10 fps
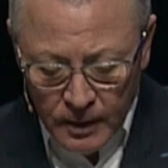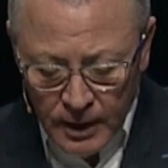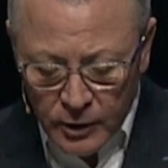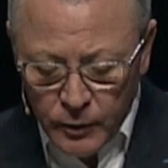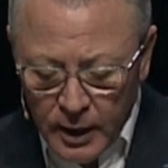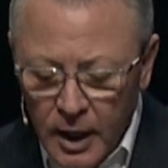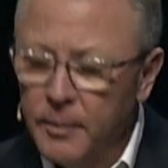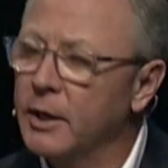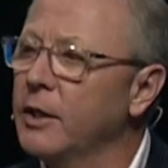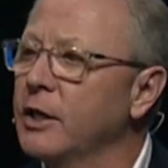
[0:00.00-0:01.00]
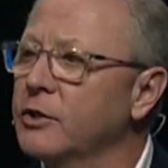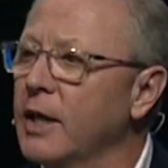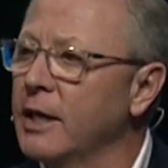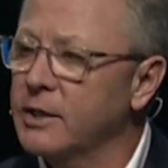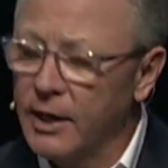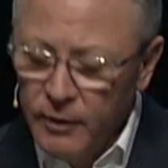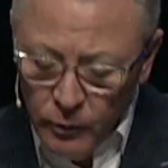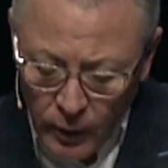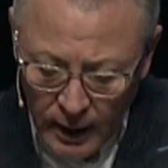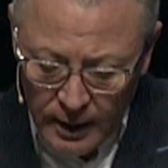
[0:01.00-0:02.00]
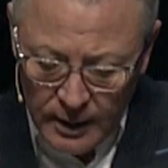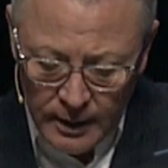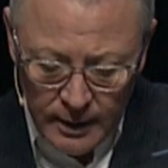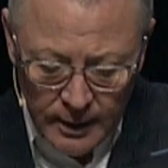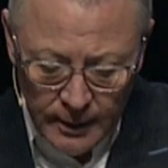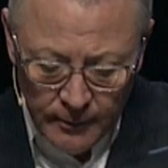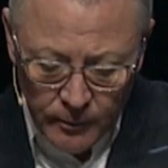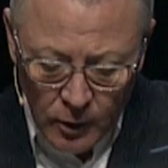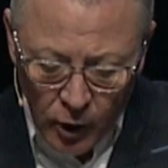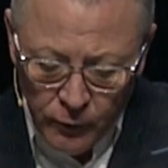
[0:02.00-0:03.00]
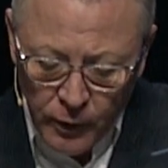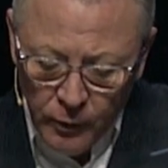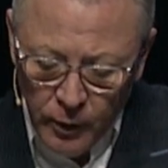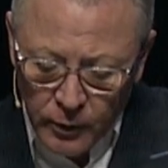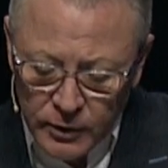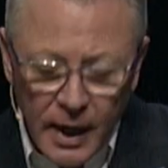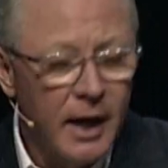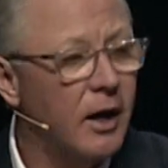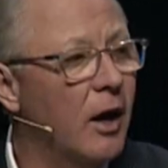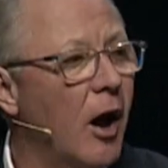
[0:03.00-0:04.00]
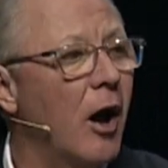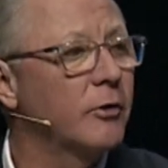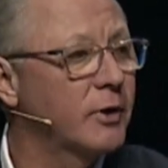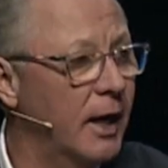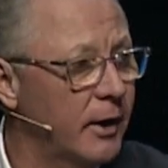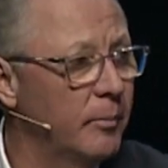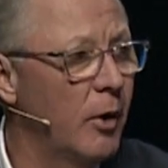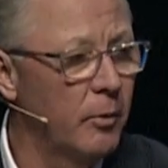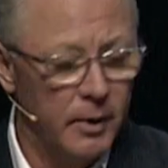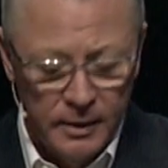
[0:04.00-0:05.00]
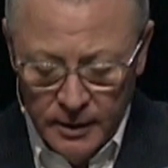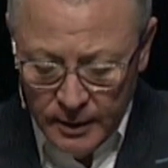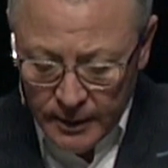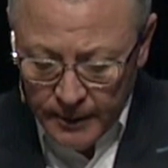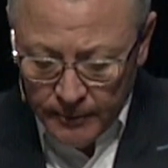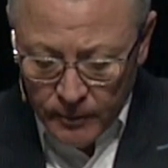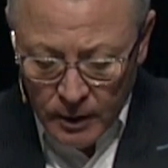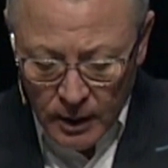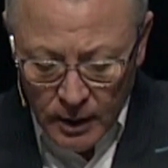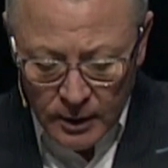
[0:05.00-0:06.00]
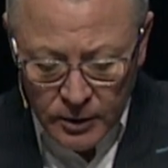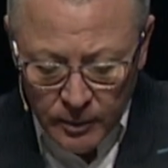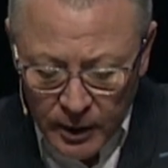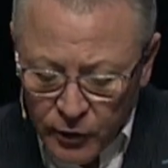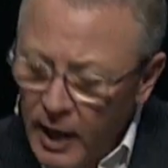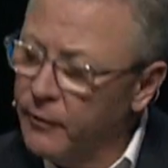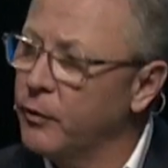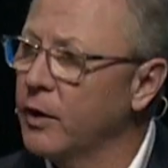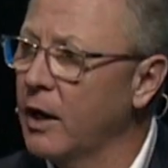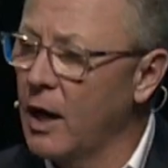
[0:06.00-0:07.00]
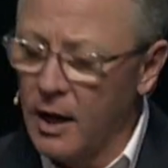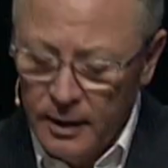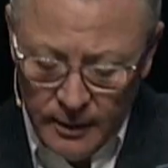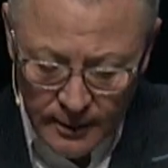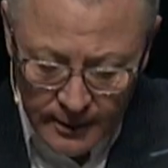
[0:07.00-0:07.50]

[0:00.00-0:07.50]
And as we come into this Thanksgiving week, hopefully we will take, all take a moment uh, to be thankful to God